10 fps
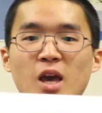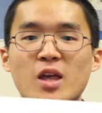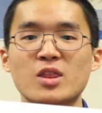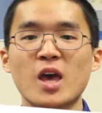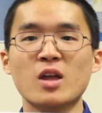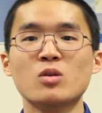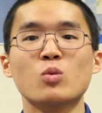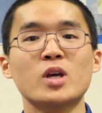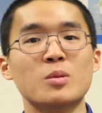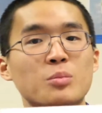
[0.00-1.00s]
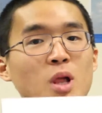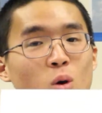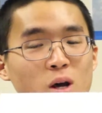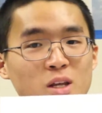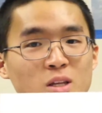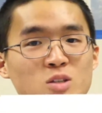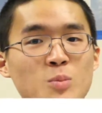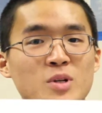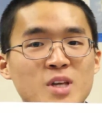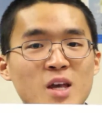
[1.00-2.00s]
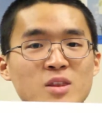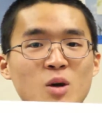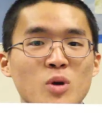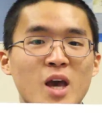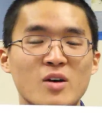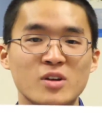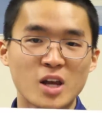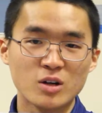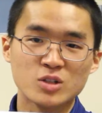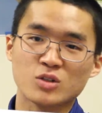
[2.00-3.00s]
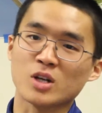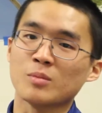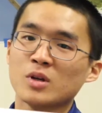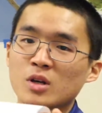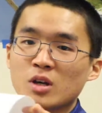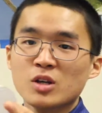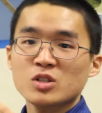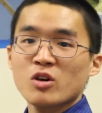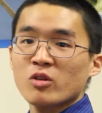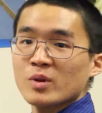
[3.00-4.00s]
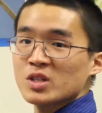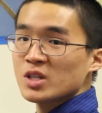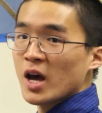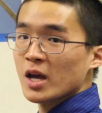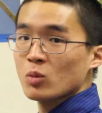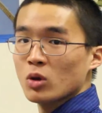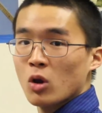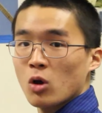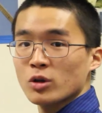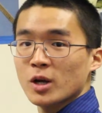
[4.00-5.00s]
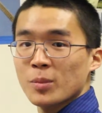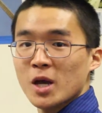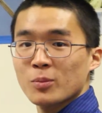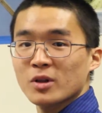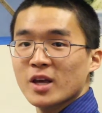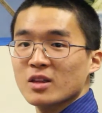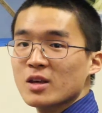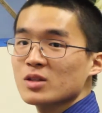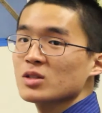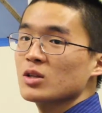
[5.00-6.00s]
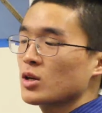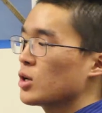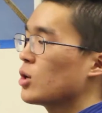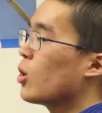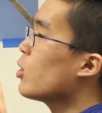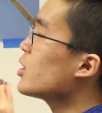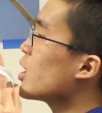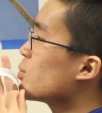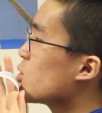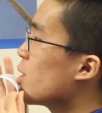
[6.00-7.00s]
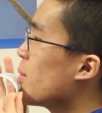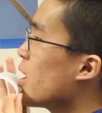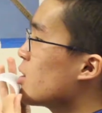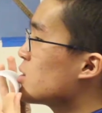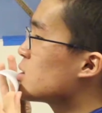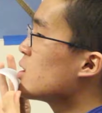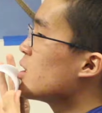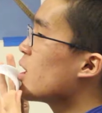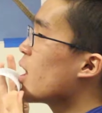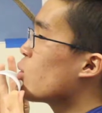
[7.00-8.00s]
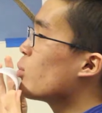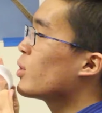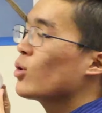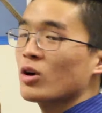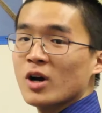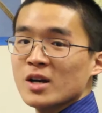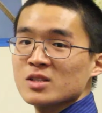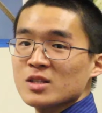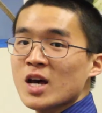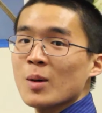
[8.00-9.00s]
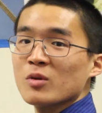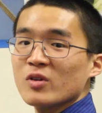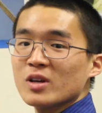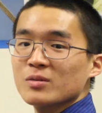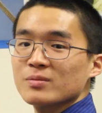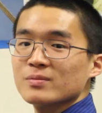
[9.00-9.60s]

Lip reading: and then we can blow on it to pretend that we have an airstream. So from a side, we'll hold our paper like this, hold it up to our mouths, and we'll blow across the top of it.